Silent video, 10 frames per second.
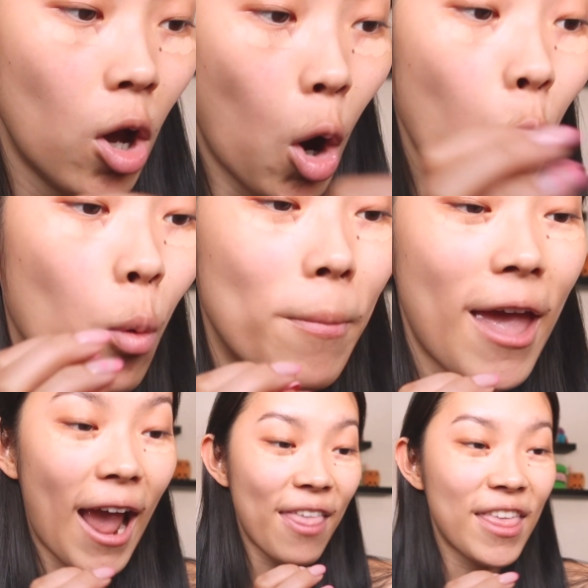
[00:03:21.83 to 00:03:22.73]
Oh,
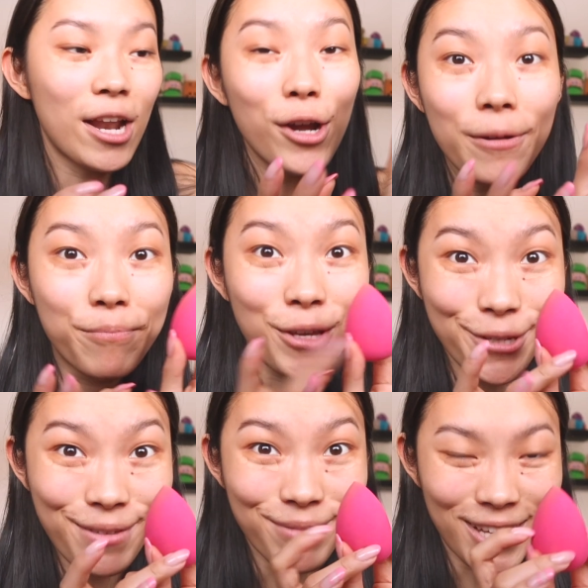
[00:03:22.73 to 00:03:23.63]
and then I got a
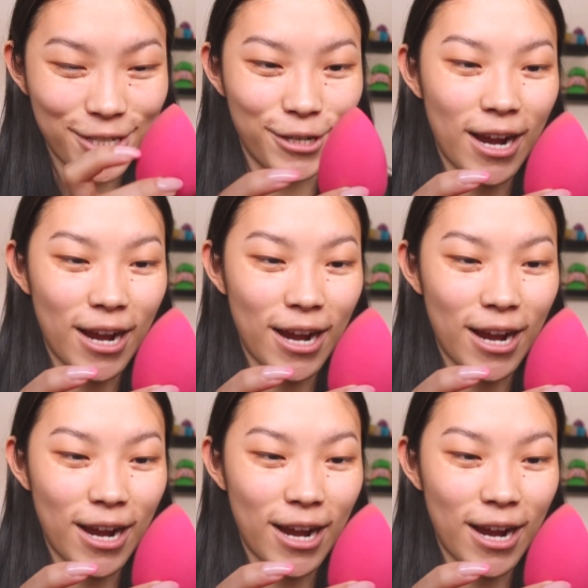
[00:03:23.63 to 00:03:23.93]
beauty blender.